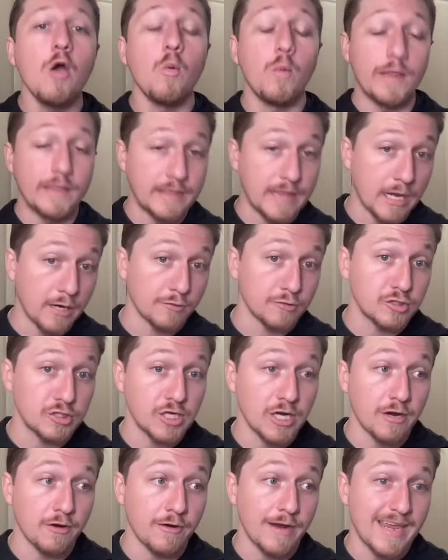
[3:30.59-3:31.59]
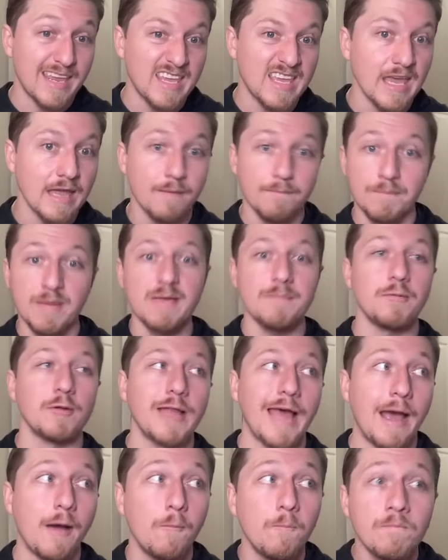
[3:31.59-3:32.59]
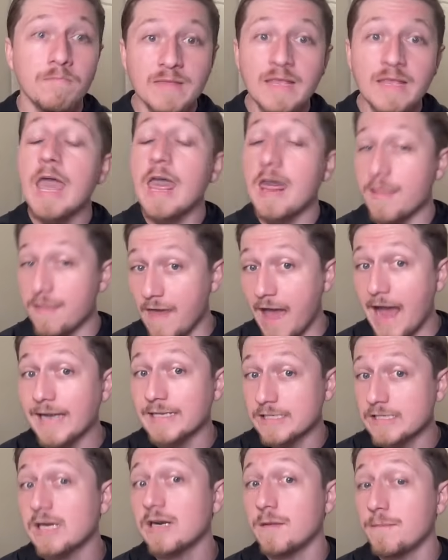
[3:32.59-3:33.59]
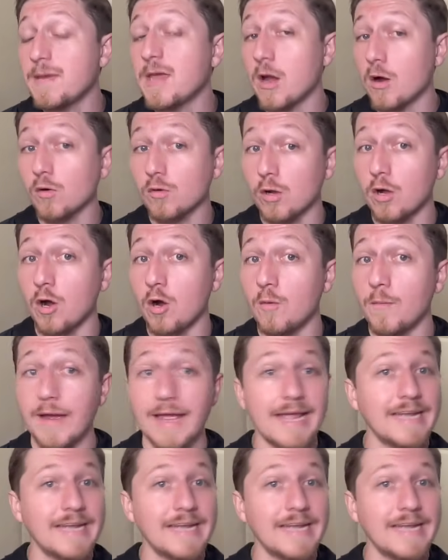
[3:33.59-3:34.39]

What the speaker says: with their chair and kick people out, that's going to be Oklahoma.